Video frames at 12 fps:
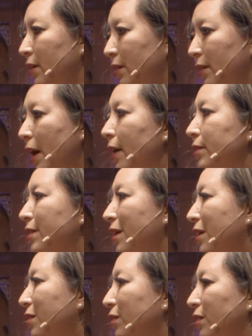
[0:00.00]
That
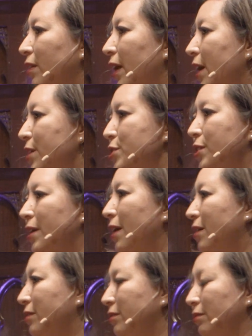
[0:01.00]
town lashed
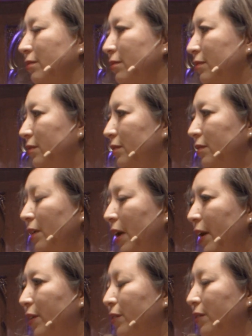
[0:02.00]
out in
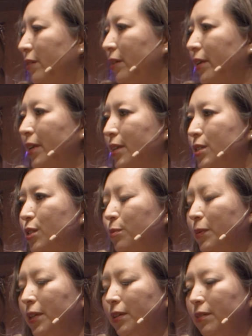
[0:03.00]
anger
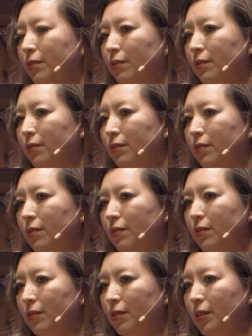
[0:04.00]
against me,
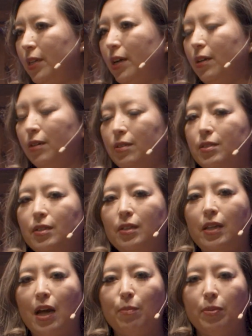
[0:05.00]
yet it is
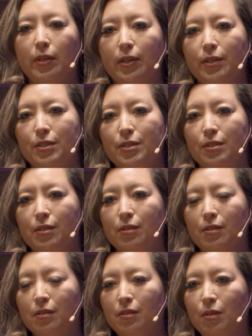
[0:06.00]
in that place
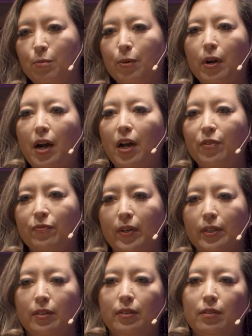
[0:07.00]
where I
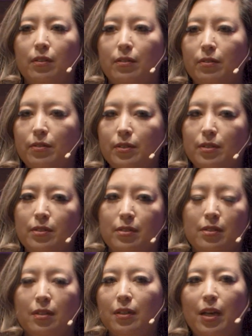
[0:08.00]
finally learned
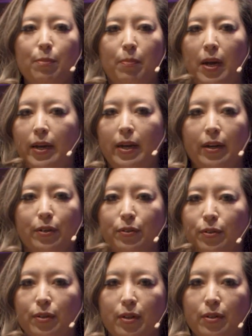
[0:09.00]
to let my
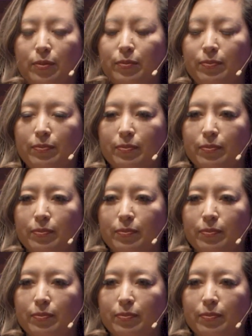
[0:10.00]
anger go.